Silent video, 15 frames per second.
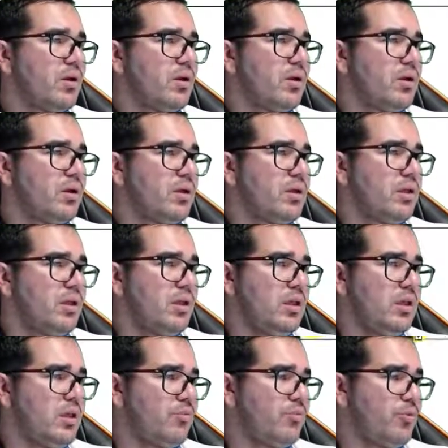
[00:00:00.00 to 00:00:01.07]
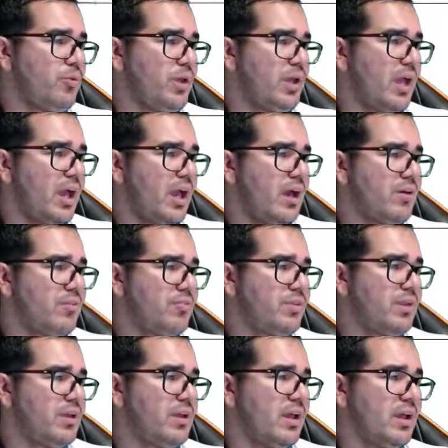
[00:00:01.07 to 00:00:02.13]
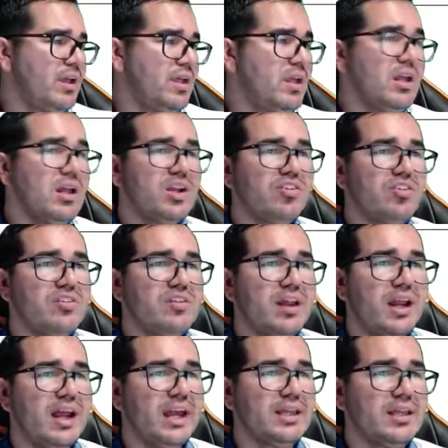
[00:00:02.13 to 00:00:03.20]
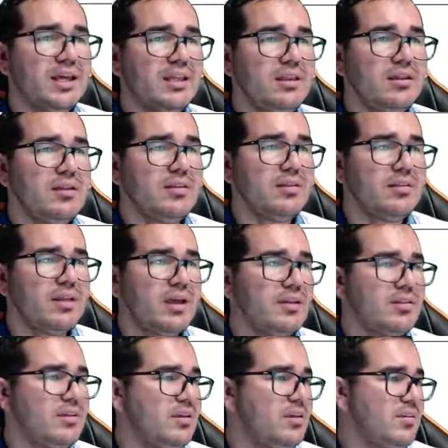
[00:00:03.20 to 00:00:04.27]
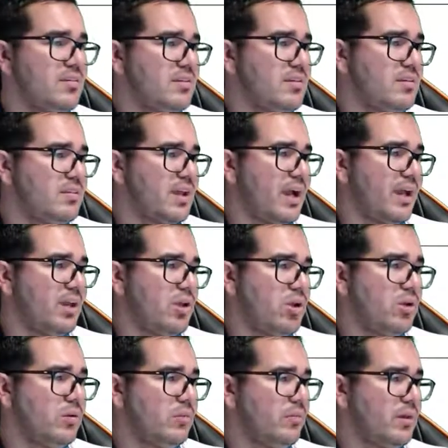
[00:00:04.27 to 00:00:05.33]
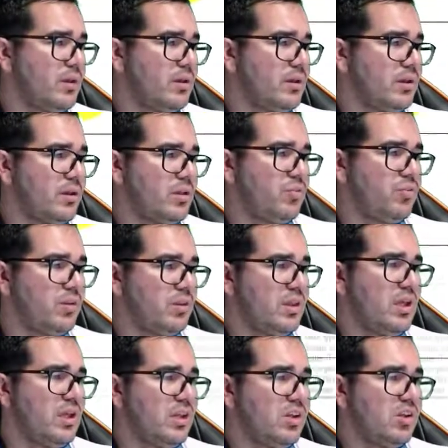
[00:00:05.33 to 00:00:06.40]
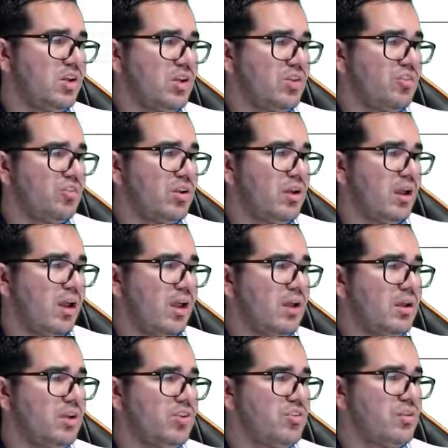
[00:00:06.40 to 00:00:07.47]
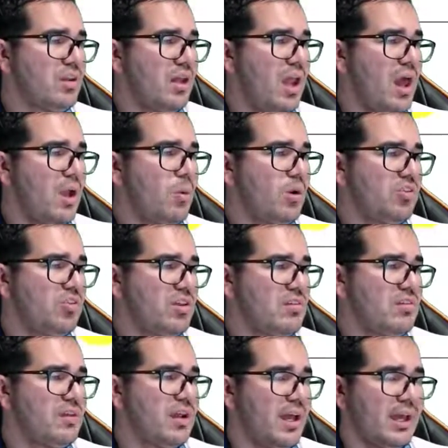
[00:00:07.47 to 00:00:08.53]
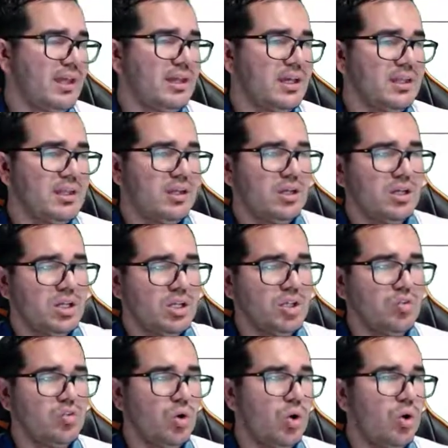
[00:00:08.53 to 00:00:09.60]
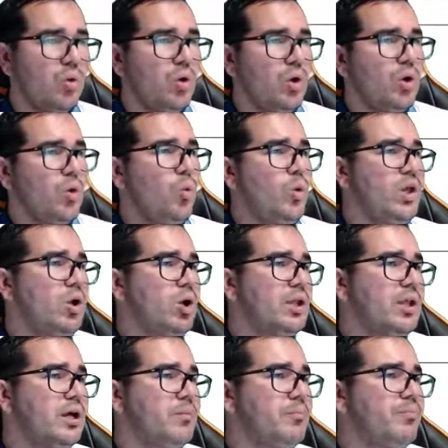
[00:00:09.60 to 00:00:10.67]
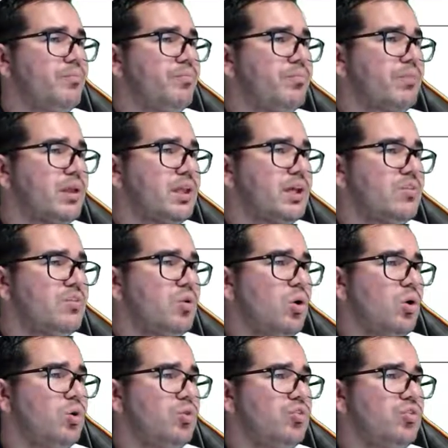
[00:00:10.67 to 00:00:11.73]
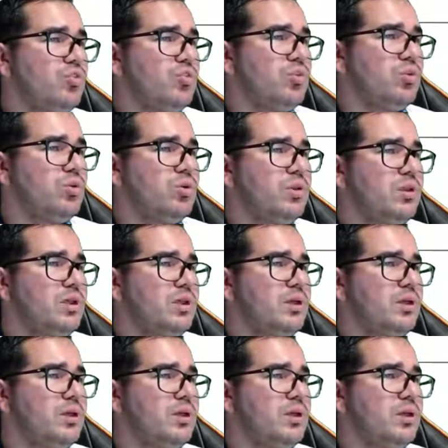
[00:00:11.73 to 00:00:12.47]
if we have the English selected, that is this guy here. If the English language is selected, so we're gonna, let's go to the